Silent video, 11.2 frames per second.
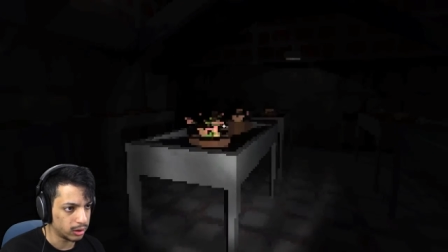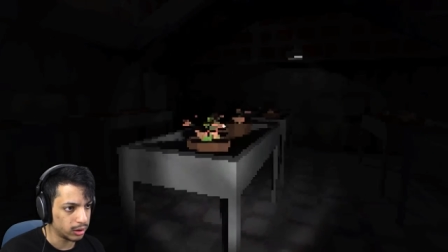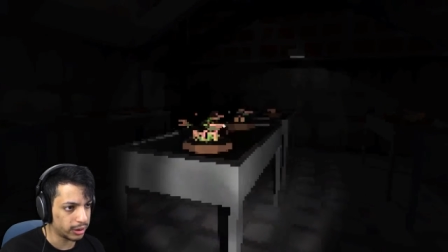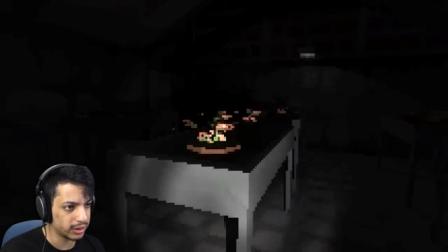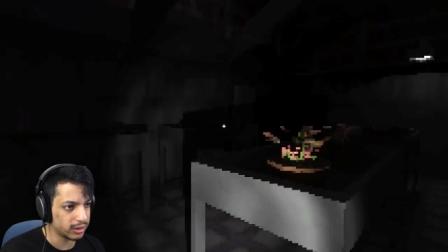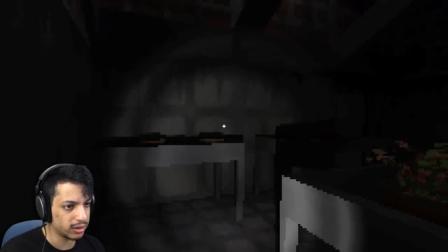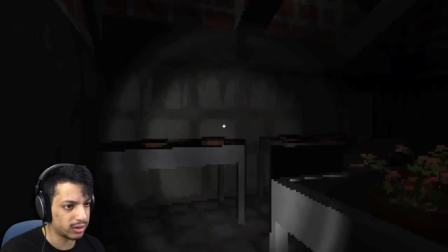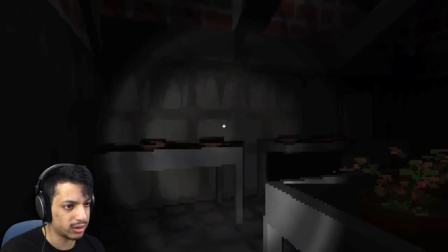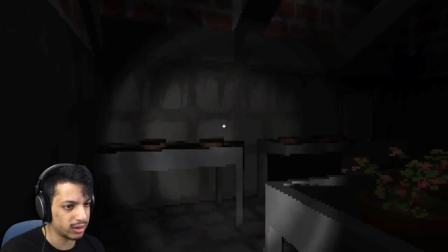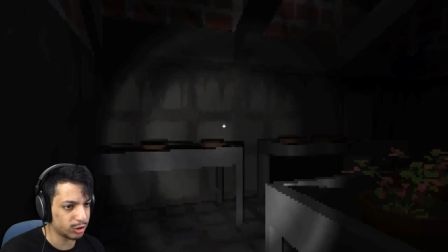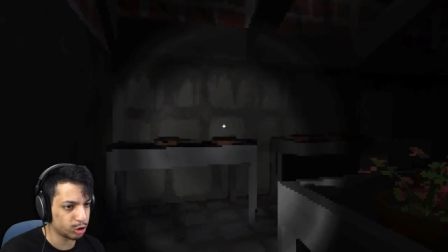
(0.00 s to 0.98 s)
Okay, the
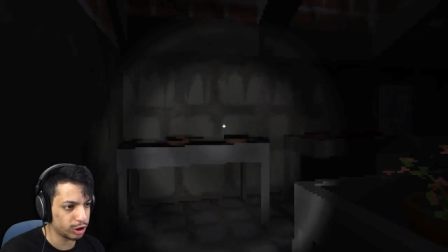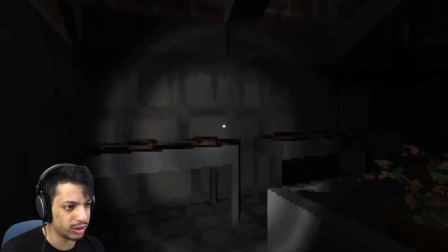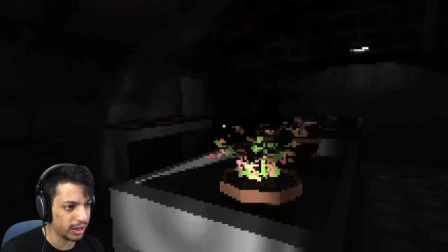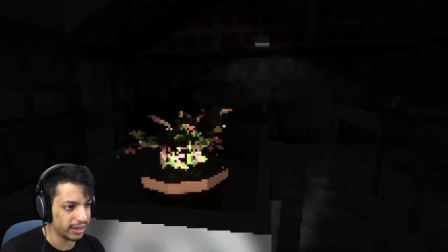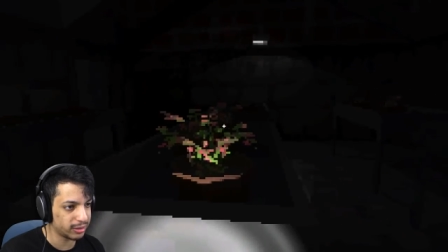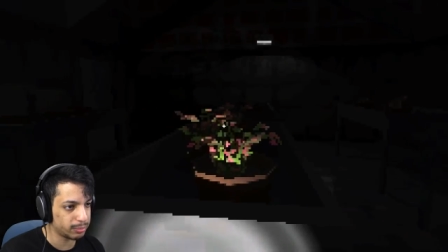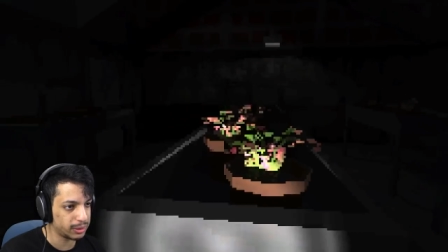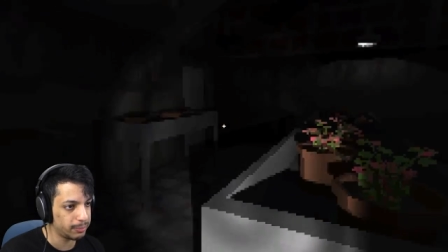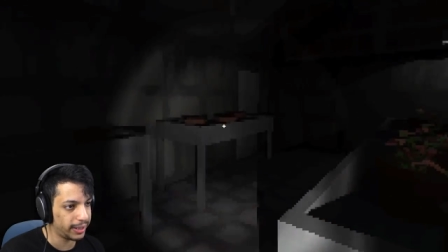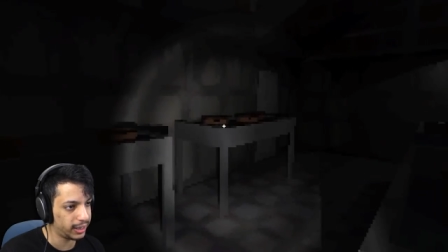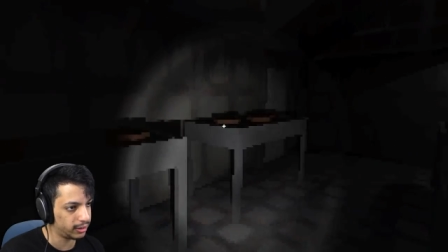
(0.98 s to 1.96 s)
decision has
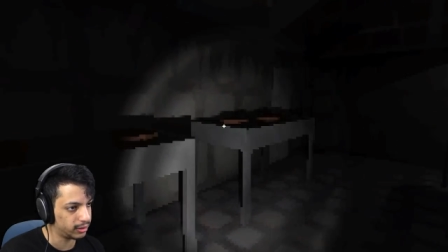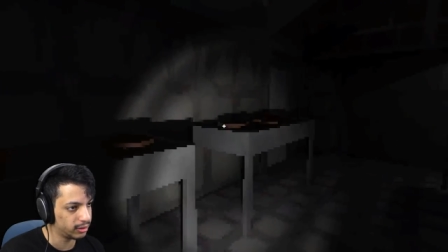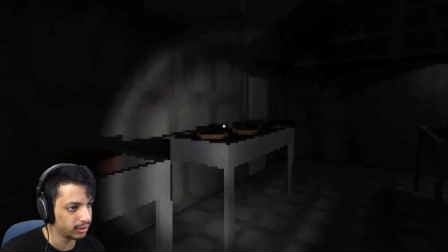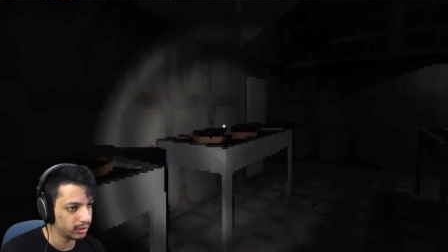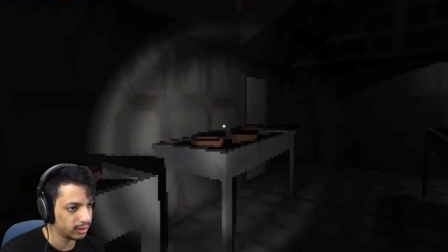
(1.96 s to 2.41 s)
been made.